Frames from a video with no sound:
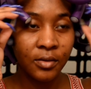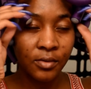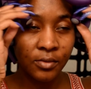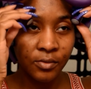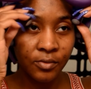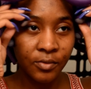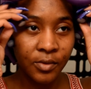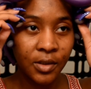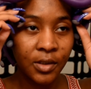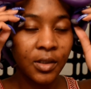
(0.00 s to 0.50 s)

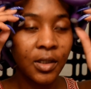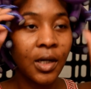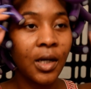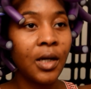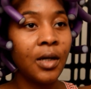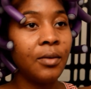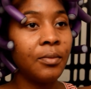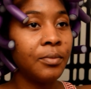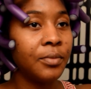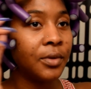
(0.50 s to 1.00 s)

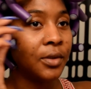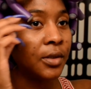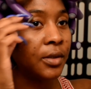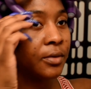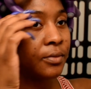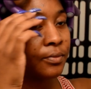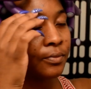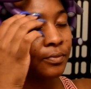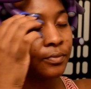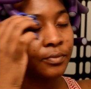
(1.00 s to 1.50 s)
whatnot,
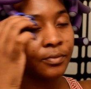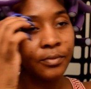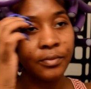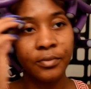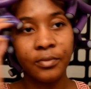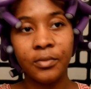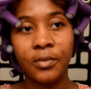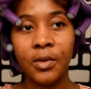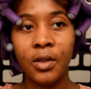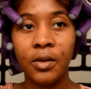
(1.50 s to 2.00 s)
but
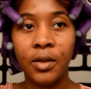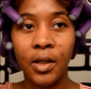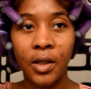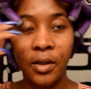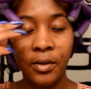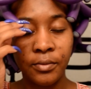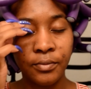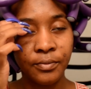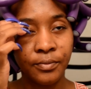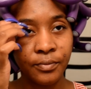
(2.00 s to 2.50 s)
okay,
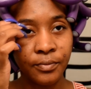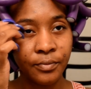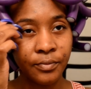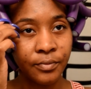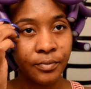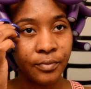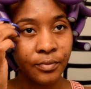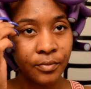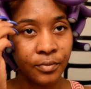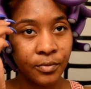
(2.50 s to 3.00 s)

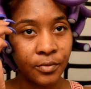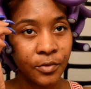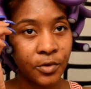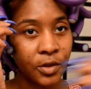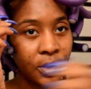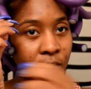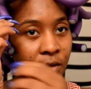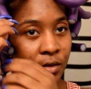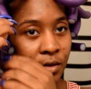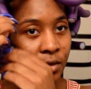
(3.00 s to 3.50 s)
I'm
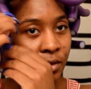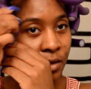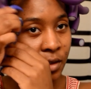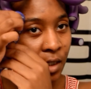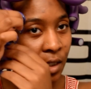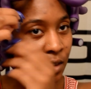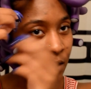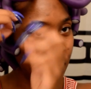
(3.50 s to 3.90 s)
trying to look kind